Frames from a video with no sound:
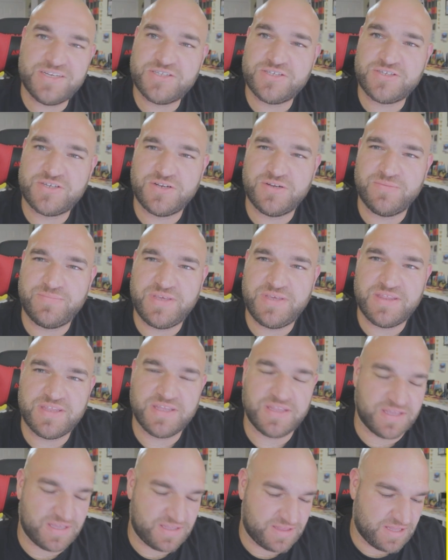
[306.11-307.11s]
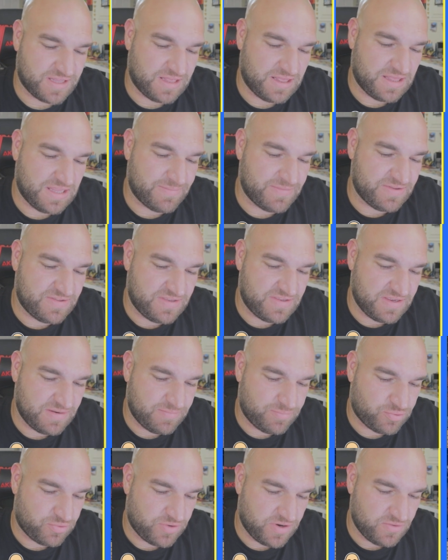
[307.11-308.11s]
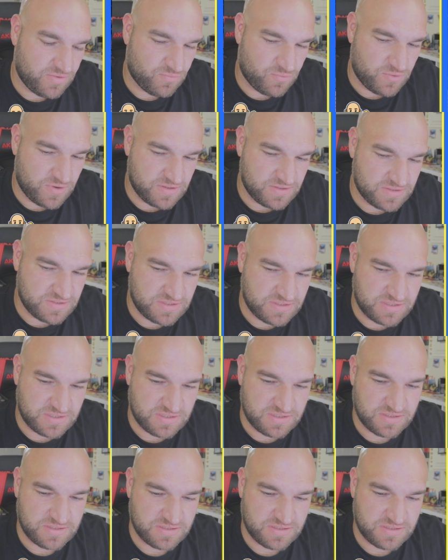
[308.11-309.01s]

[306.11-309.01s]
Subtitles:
is just going to be the limited print ones.